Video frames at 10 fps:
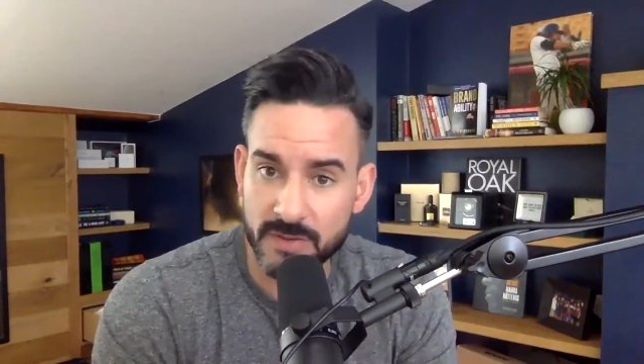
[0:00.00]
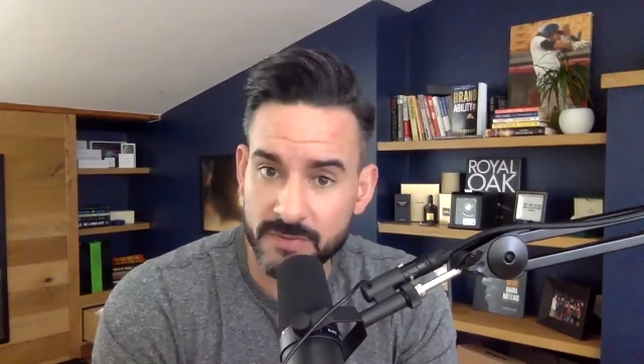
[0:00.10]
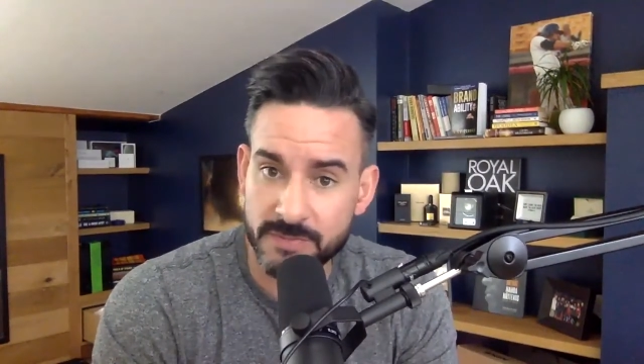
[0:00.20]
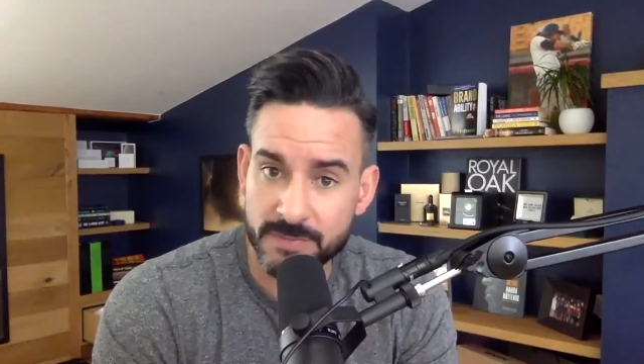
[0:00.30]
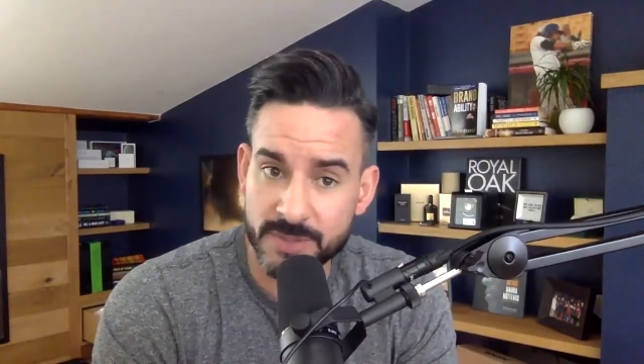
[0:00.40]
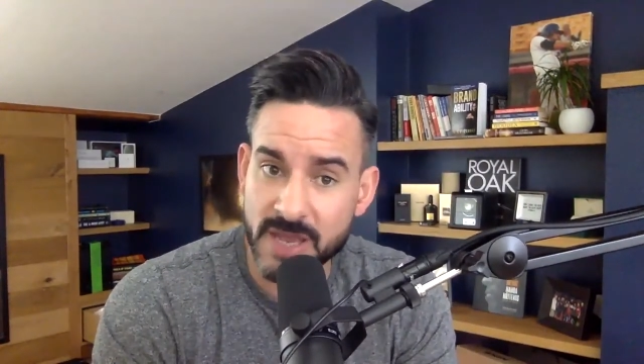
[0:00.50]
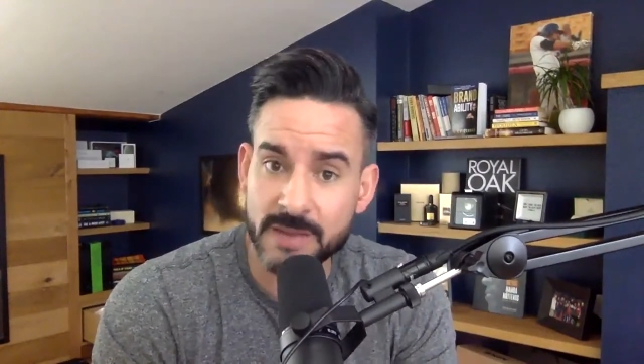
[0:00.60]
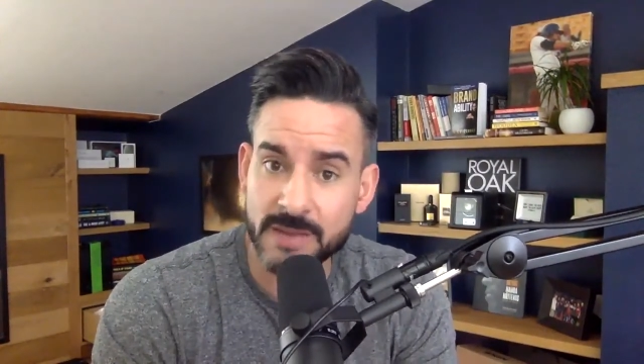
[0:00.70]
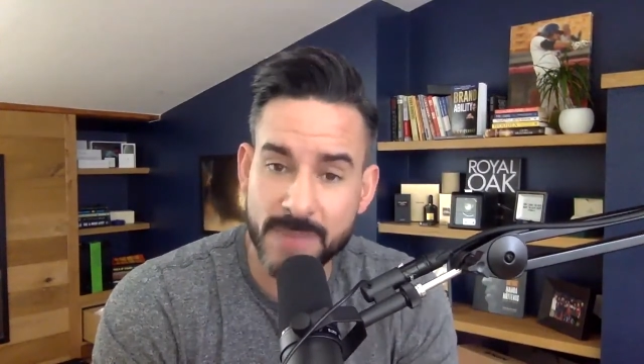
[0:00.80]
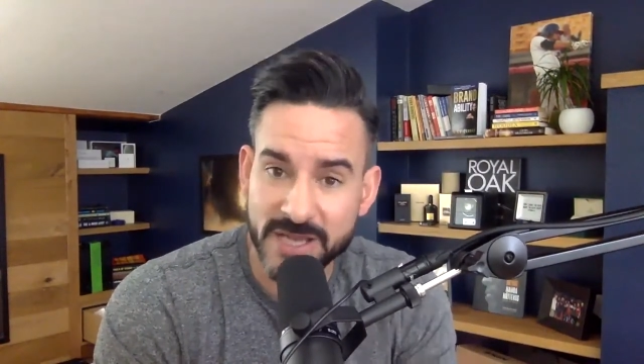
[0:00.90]
of
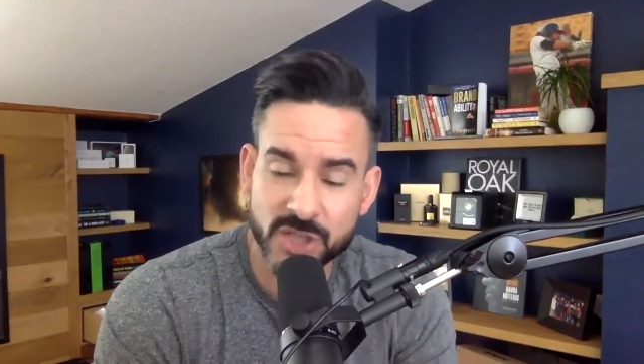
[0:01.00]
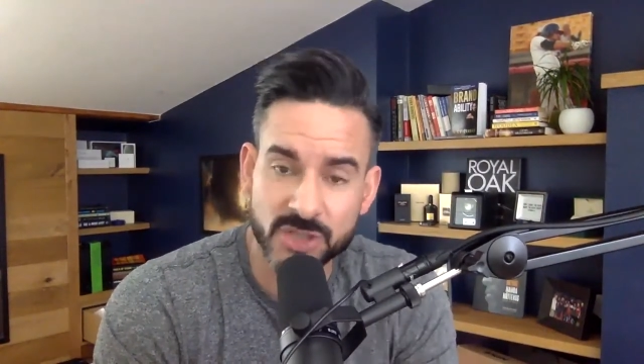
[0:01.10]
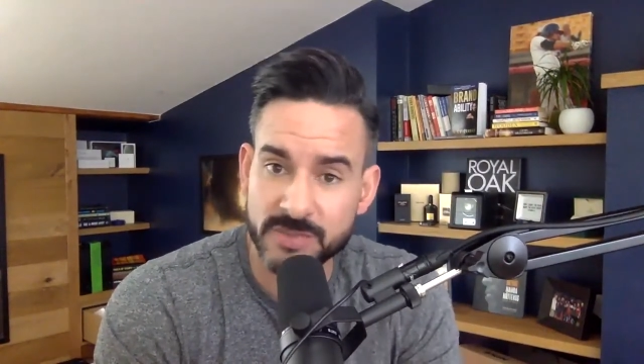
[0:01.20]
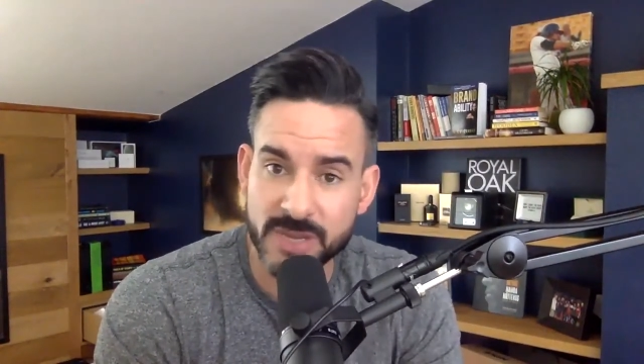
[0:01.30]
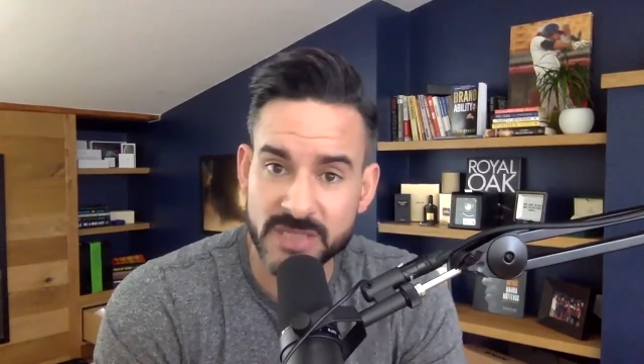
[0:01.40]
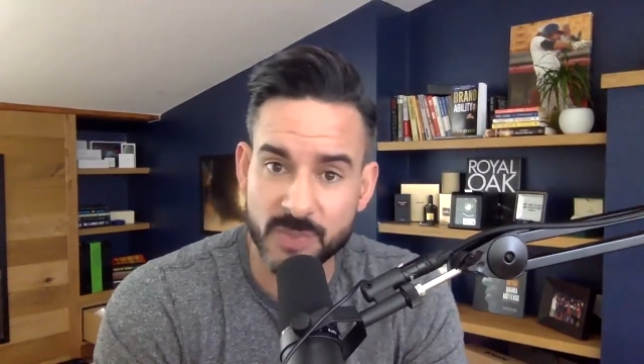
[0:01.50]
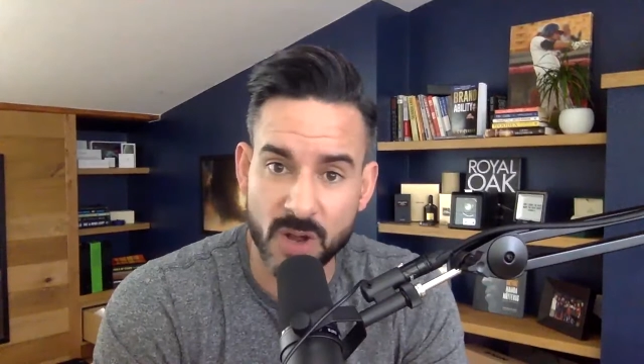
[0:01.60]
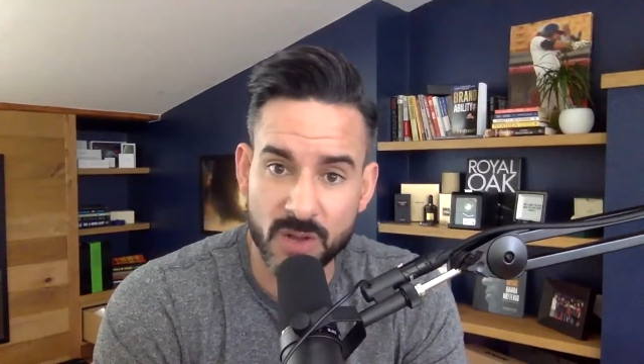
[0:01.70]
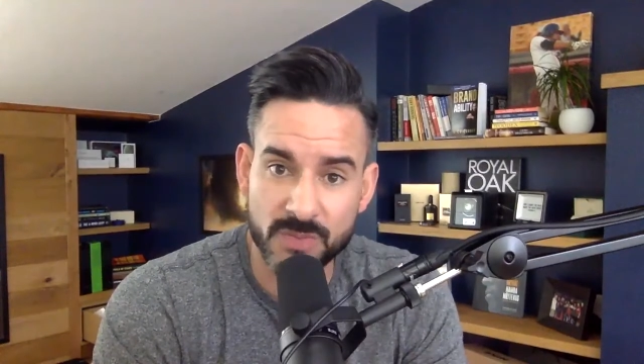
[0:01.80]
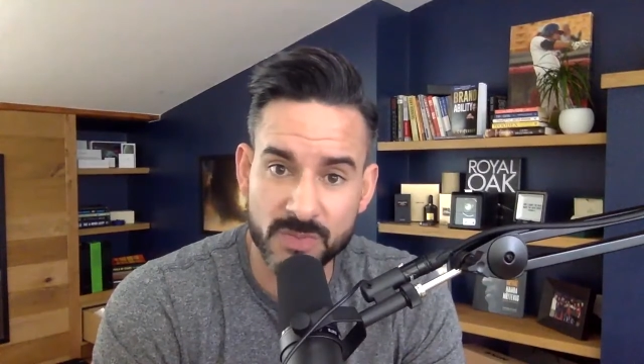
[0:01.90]
playing Major League
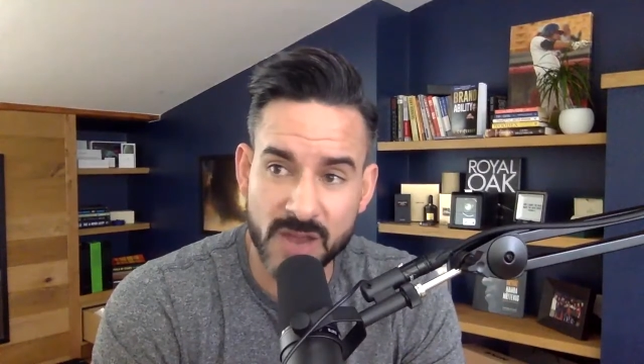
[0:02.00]
Baseball,